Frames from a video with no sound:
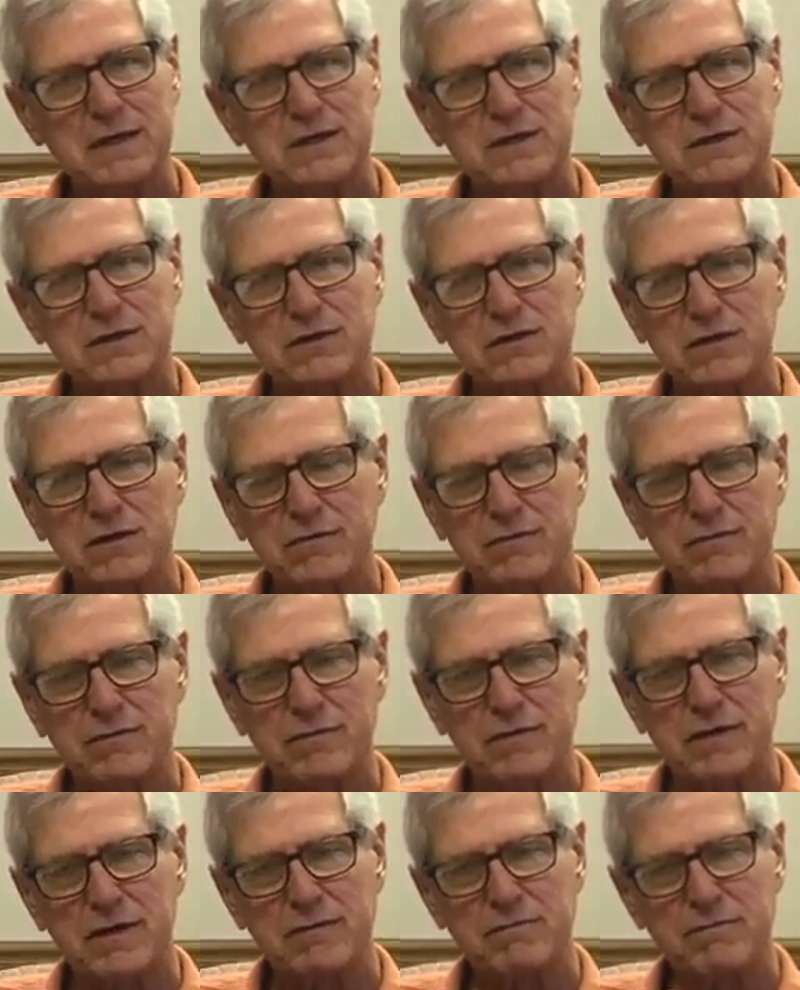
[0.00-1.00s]
So
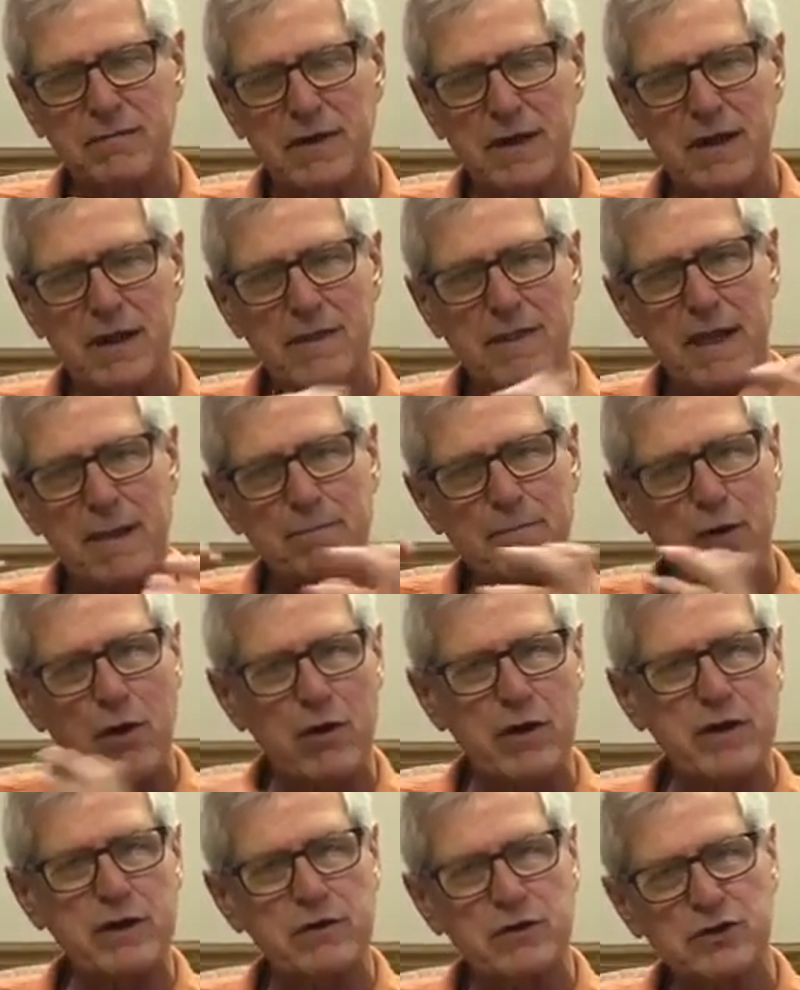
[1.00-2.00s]
that
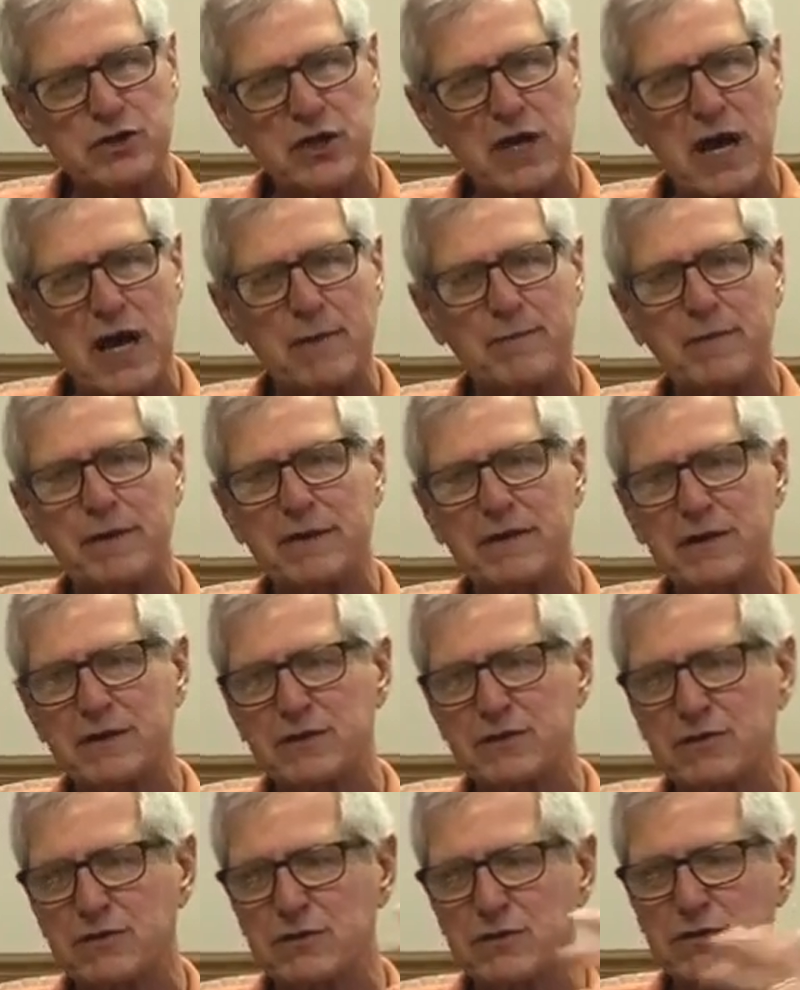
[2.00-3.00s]
part of your shopping
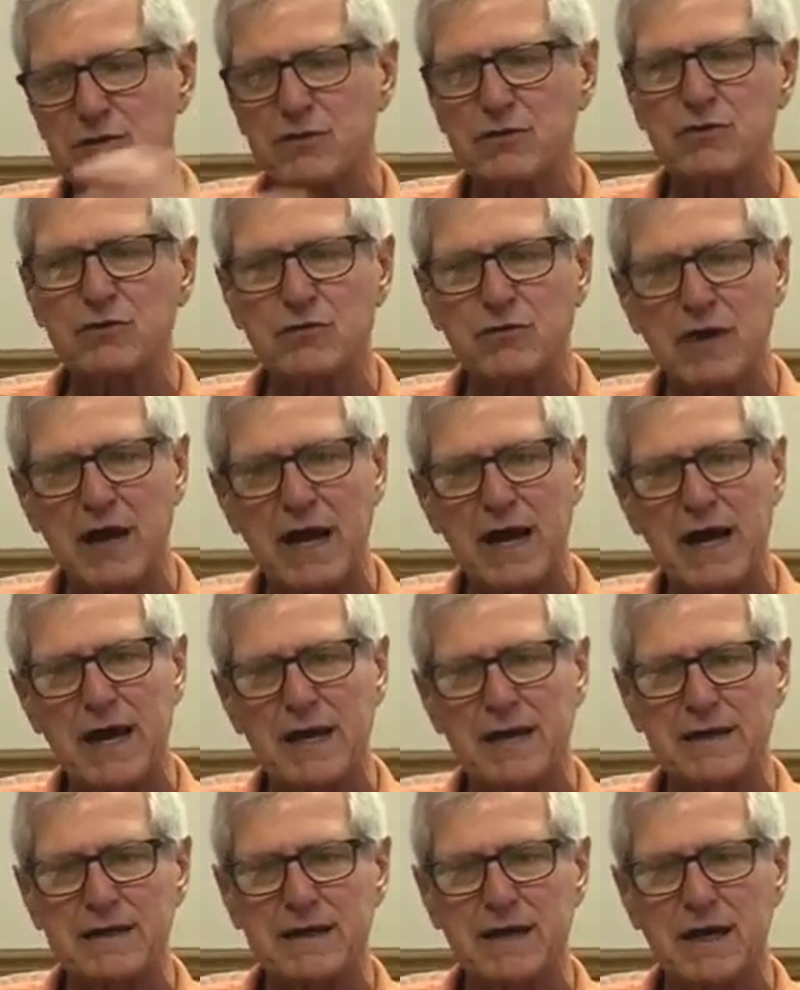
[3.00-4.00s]
that you do
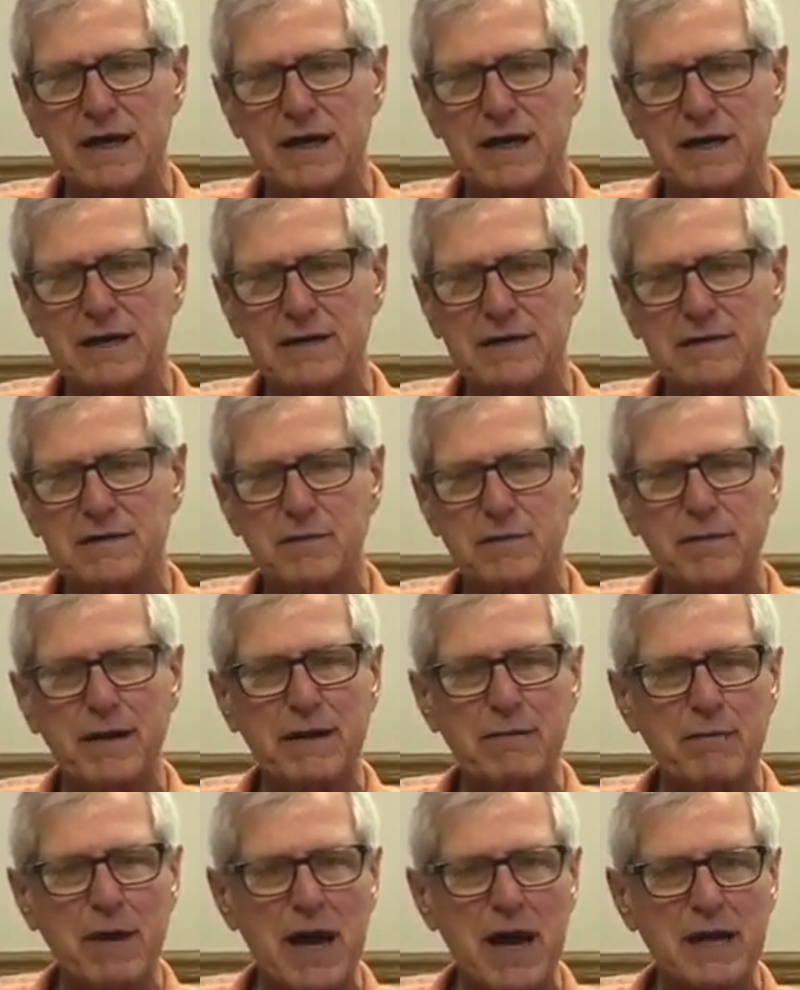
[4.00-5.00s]
at the
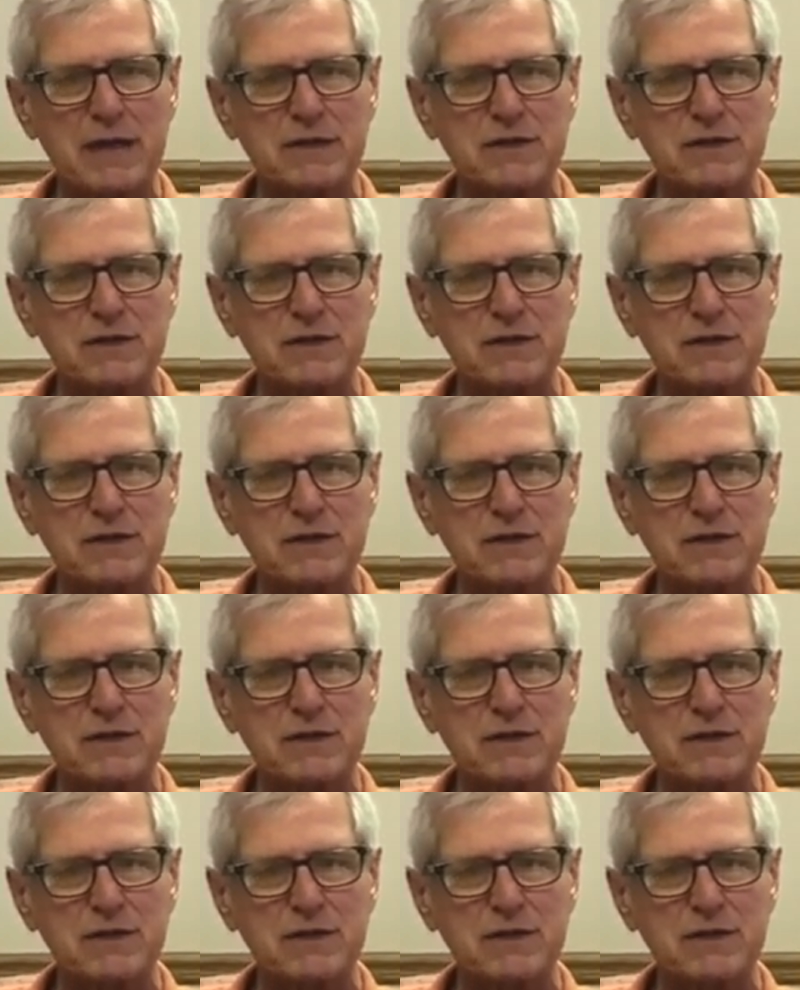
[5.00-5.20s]
big box